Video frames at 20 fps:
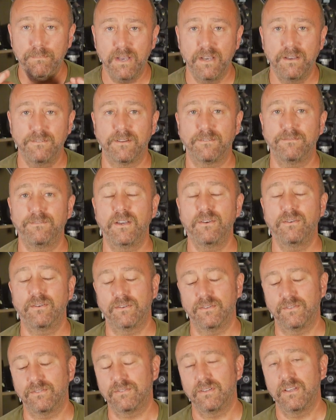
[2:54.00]
perfect
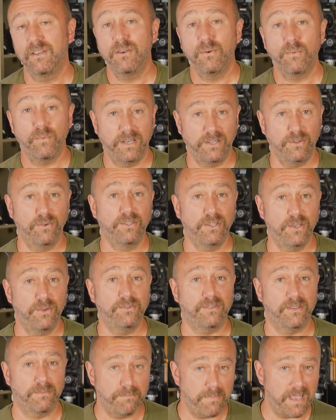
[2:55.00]
focus when you're
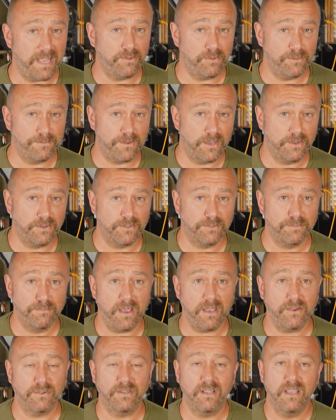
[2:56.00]
using manual focus
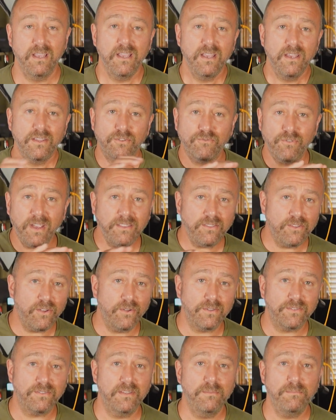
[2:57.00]
mode. The red
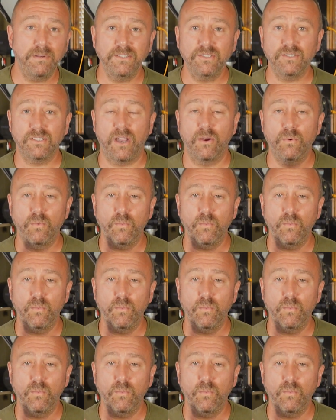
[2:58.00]
dots simply show